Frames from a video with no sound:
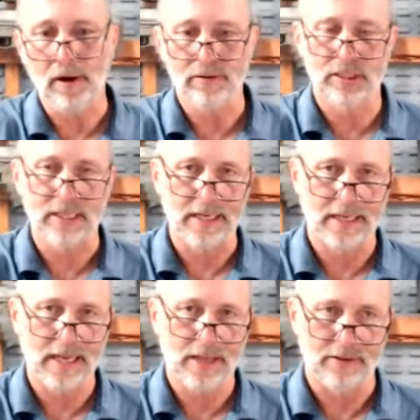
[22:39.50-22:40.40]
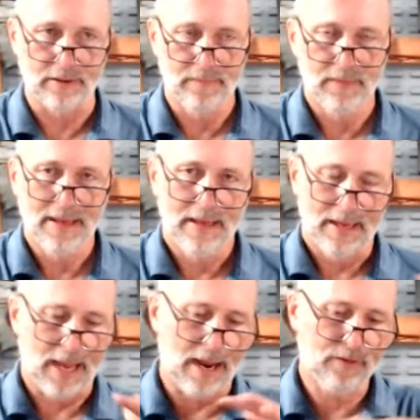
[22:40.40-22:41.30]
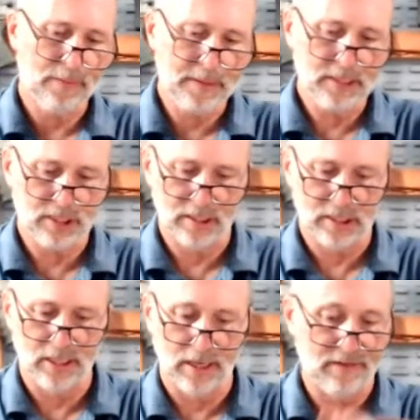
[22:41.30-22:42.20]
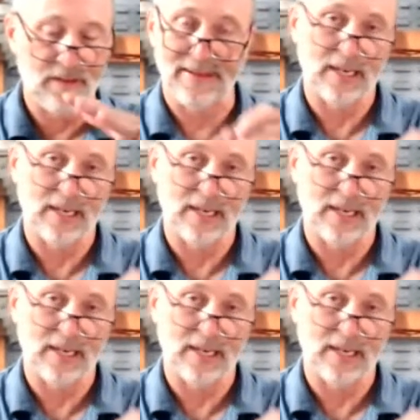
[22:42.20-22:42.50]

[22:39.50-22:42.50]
parts stay together. Every piece of this gun, if I've got